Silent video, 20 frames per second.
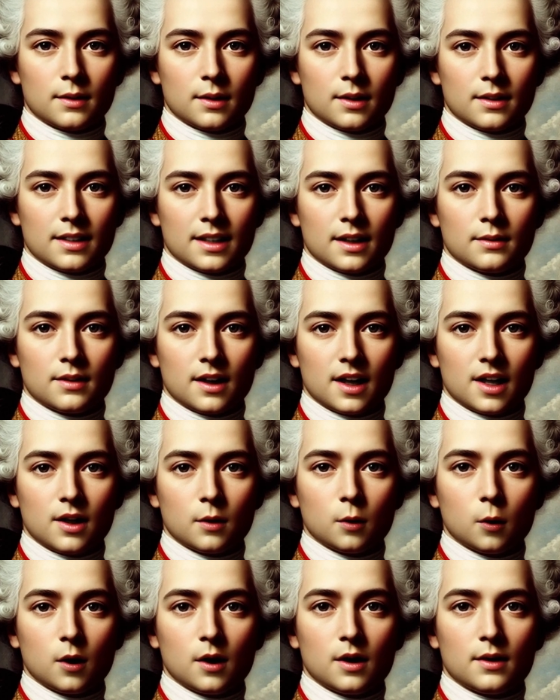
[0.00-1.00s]
The 7
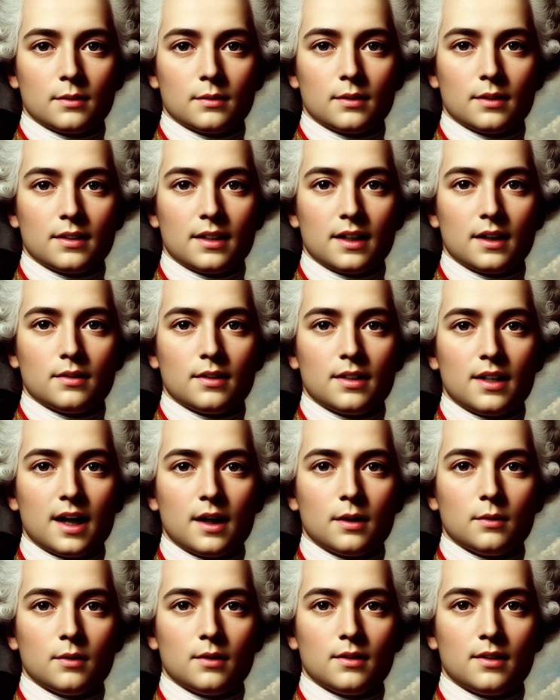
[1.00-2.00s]
Years' War,
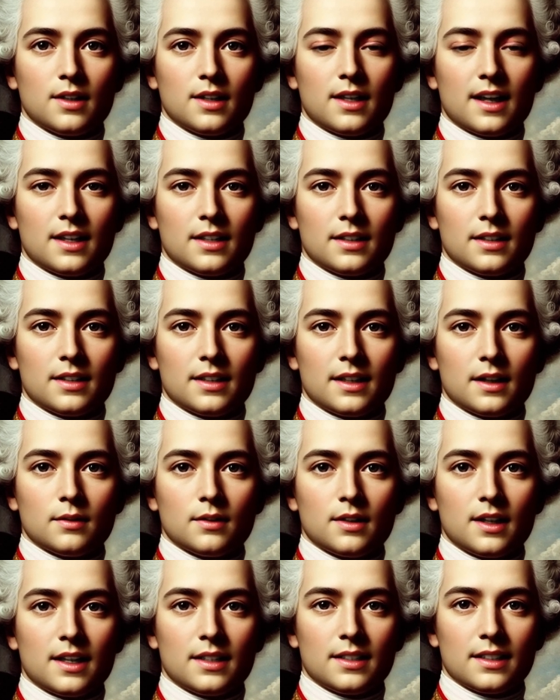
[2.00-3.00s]
1756 to
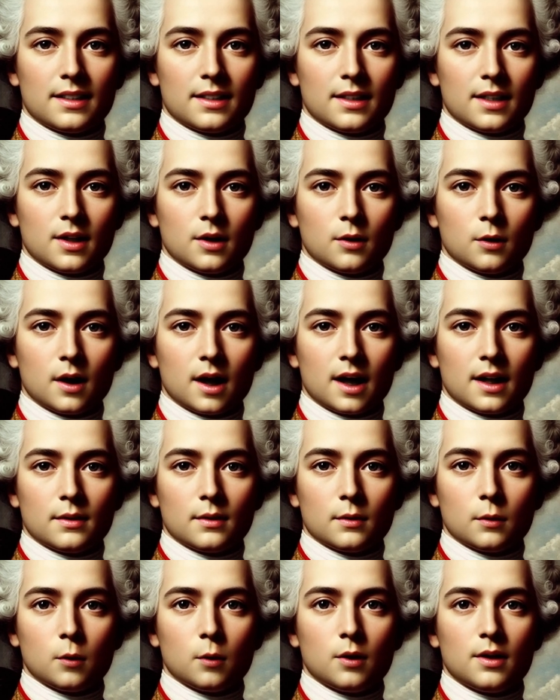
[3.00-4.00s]
1763,
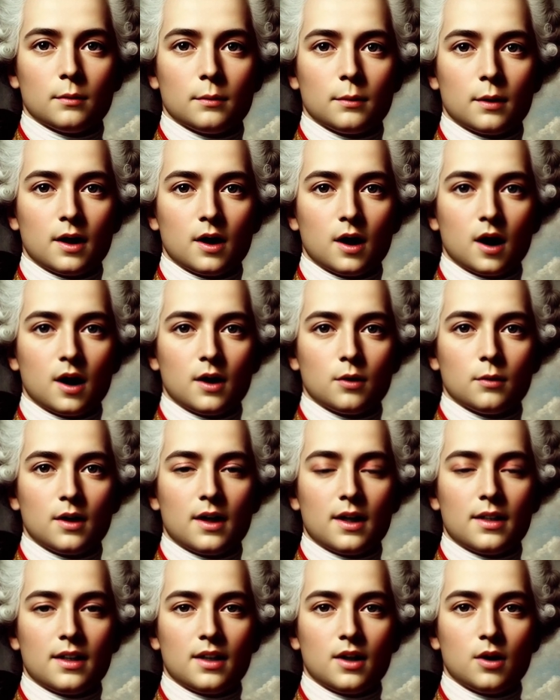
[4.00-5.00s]
was a bitter
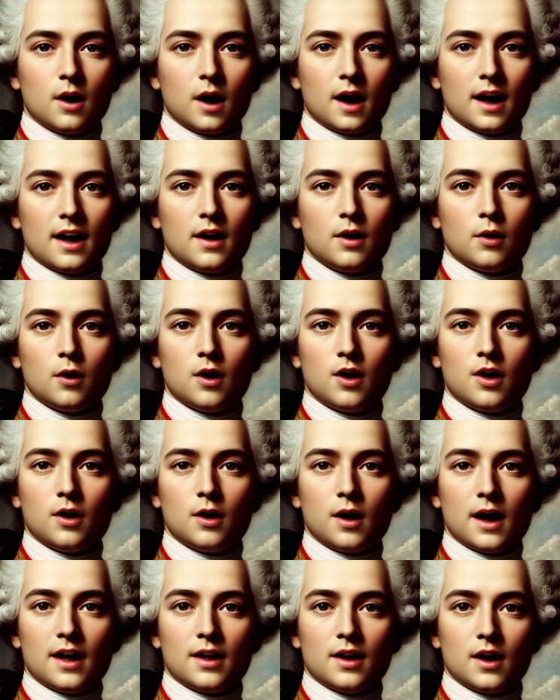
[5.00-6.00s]
conflict that drained our
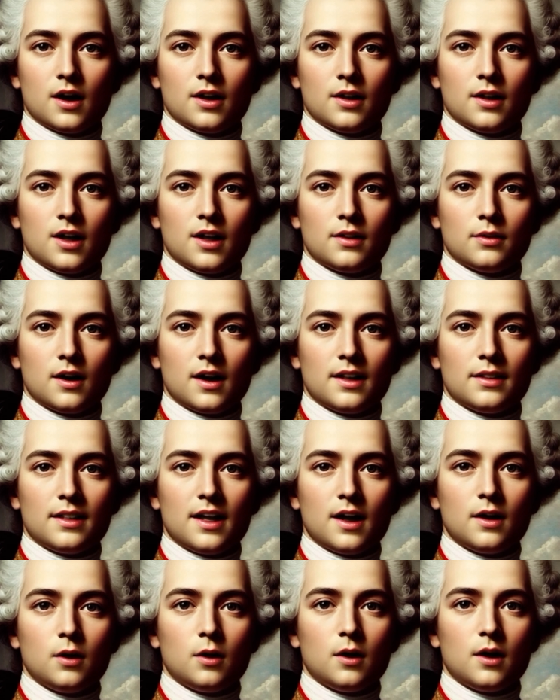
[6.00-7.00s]
treasury and cost us vast
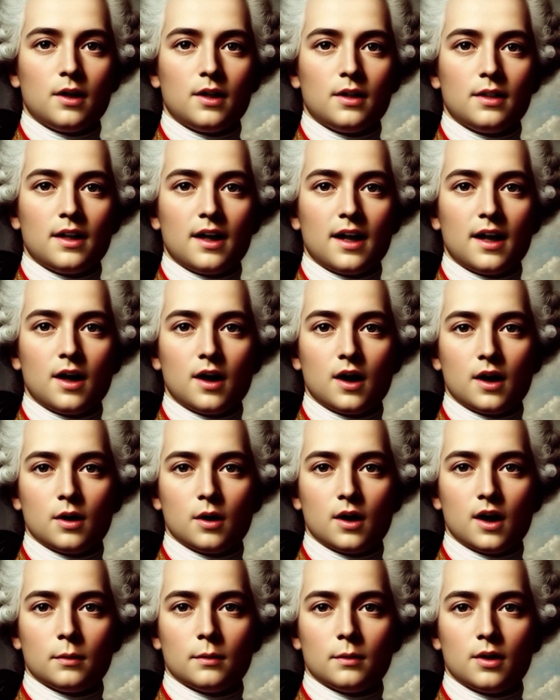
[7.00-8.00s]
territories,
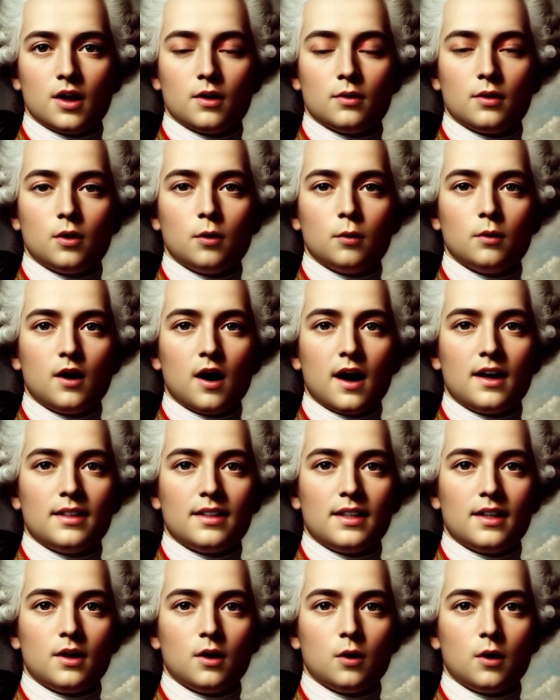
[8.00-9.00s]
including much of New
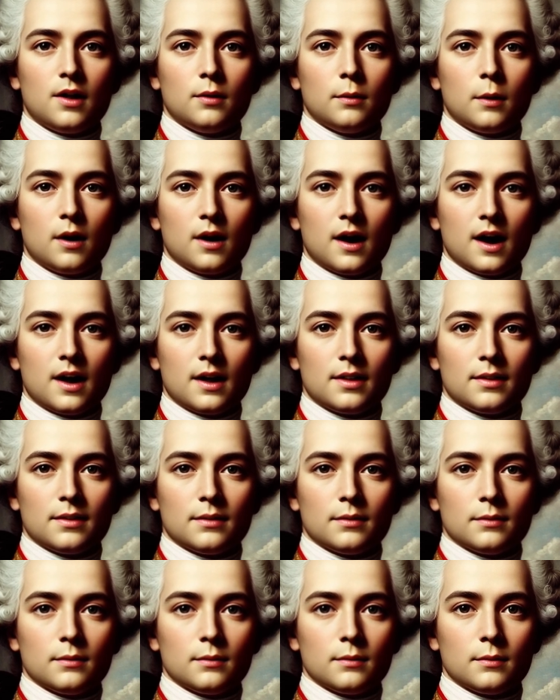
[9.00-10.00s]
France in North America.
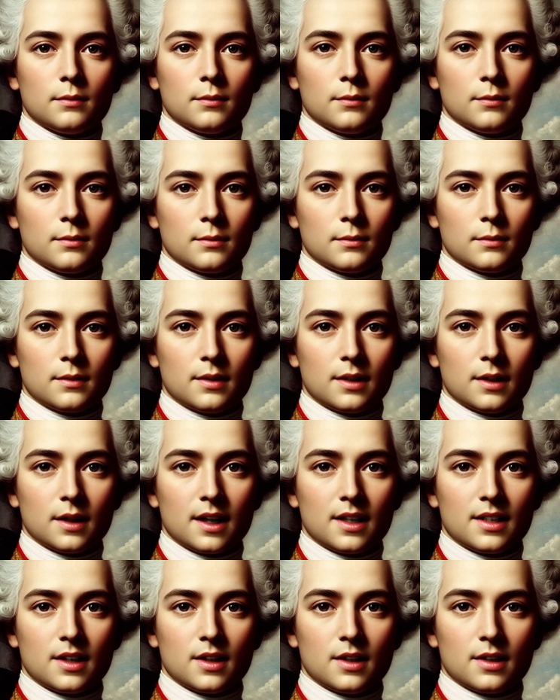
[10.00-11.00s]

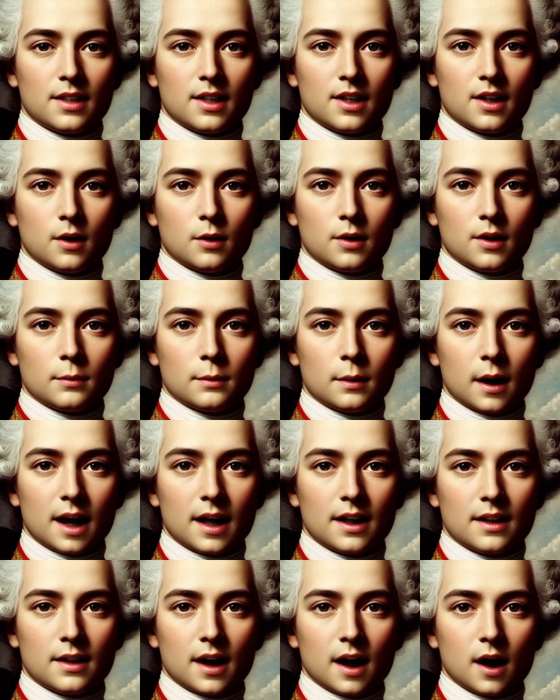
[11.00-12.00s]
These losses haunted
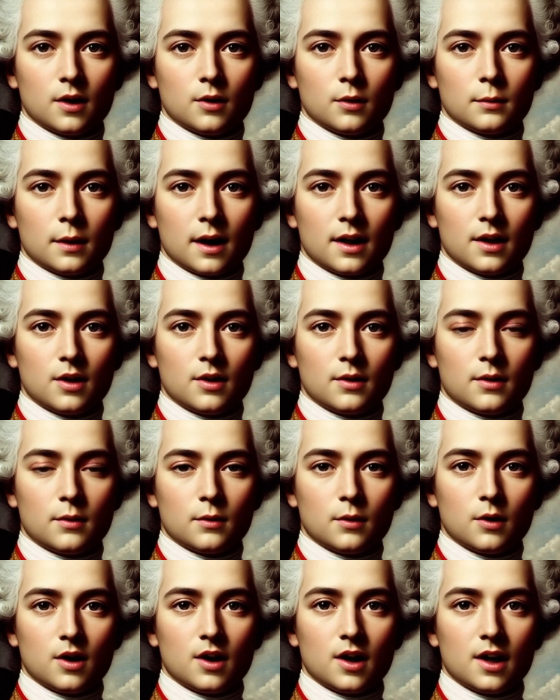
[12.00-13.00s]
me, a reminder of the
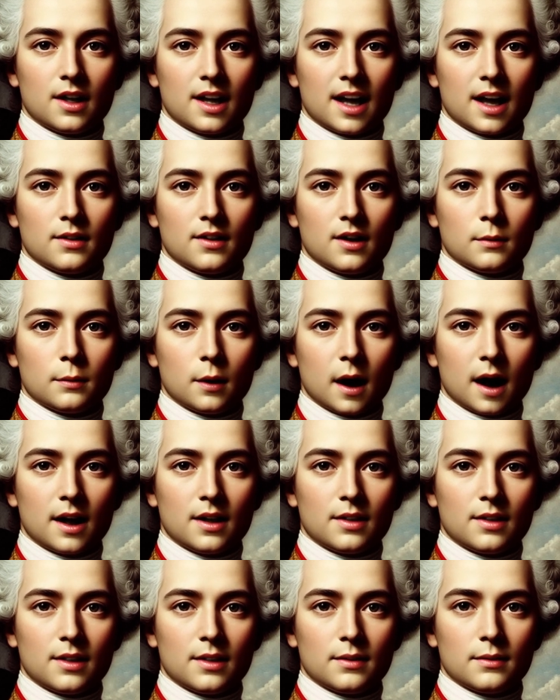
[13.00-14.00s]
fragility of
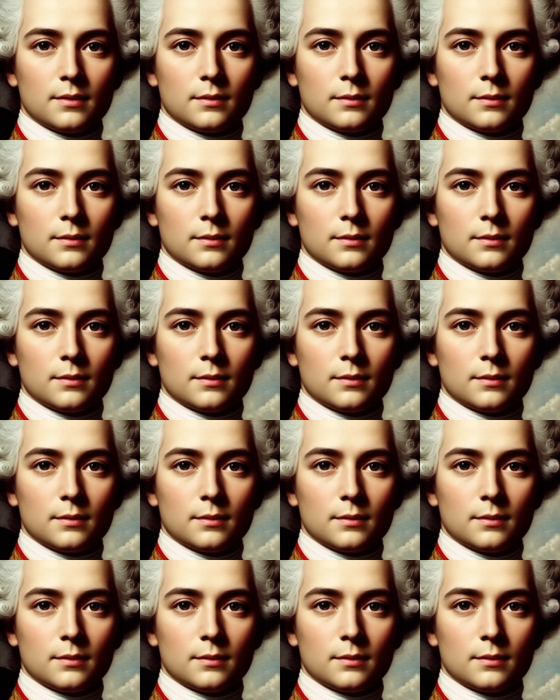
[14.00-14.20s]
empires.